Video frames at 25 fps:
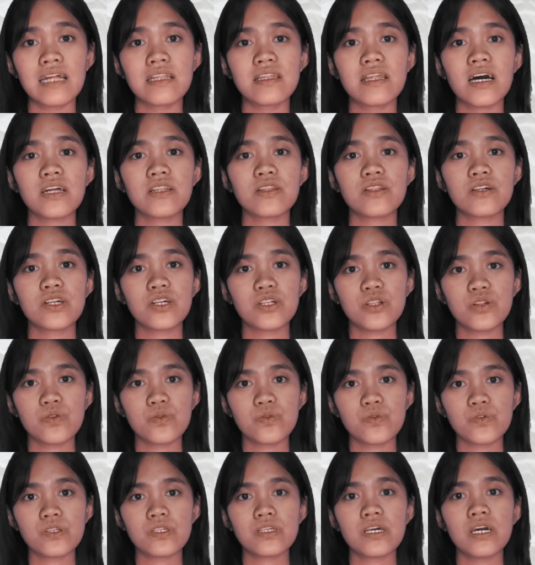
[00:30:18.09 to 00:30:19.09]
that
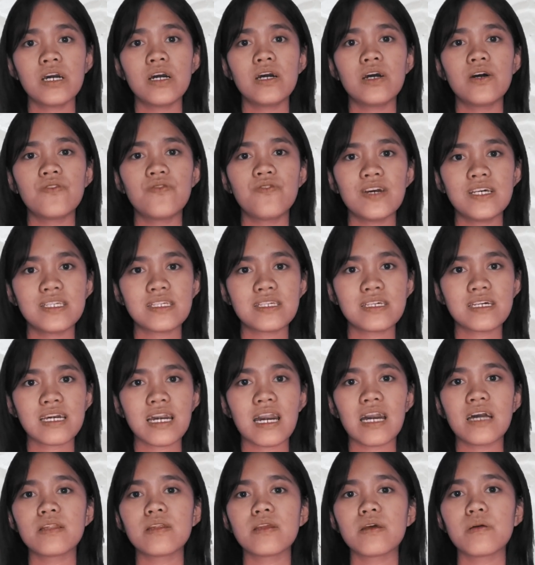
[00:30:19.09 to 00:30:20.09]
reduce
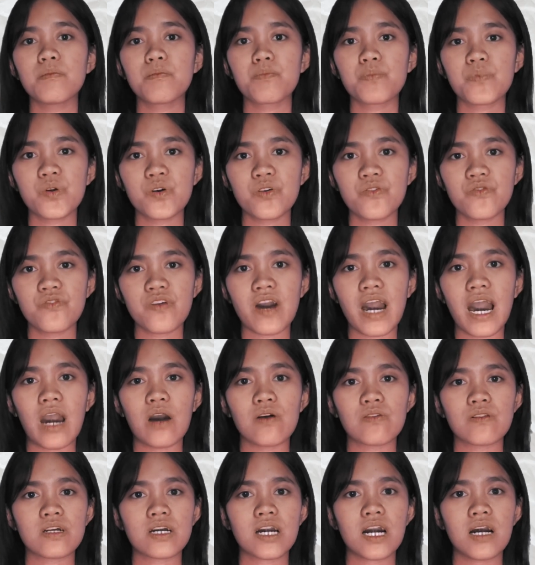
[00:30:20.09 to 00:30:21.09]
risk and improve
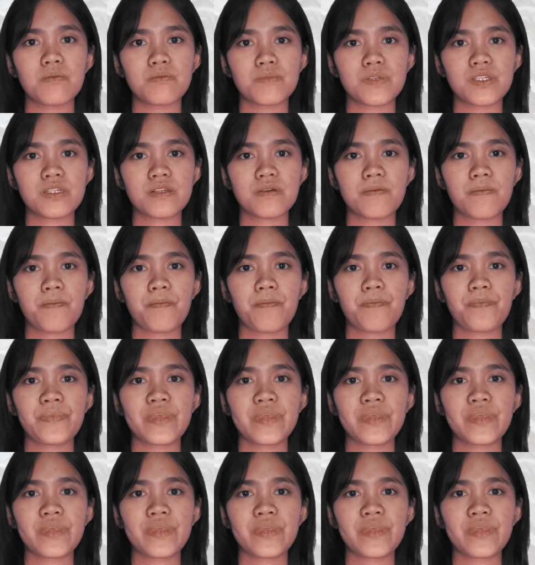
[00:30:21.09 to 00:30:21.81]
outcomes.